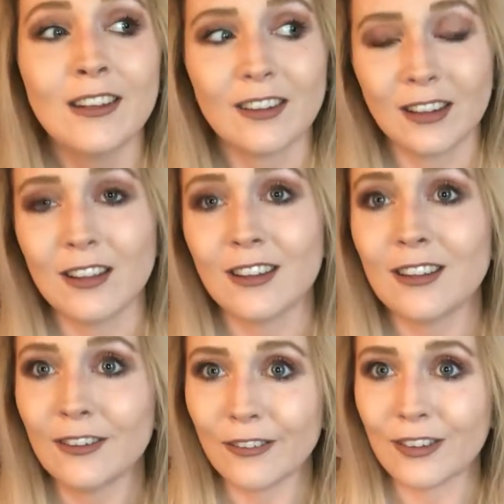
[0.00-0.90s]
to
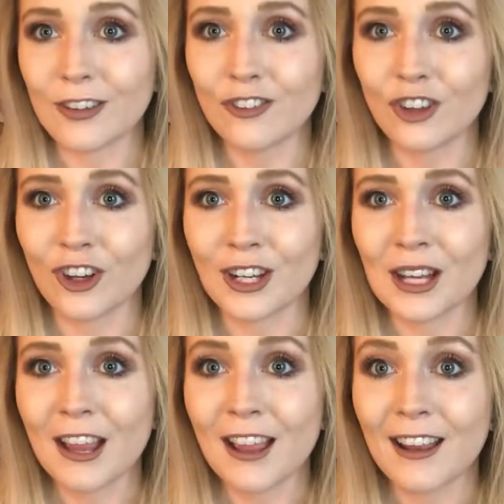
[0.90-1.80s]
continue on this
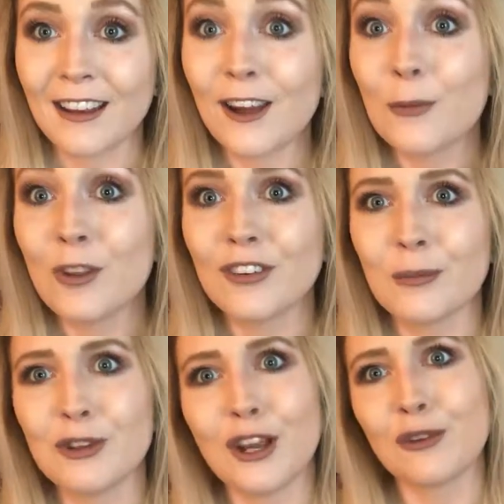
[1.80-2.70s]
journey, and I hope that
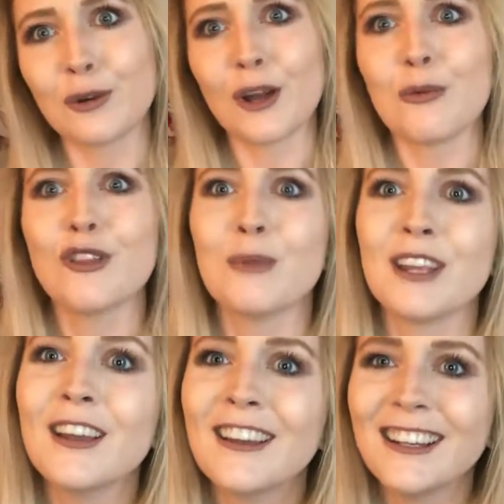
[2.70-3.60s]
some of you guys will come with me.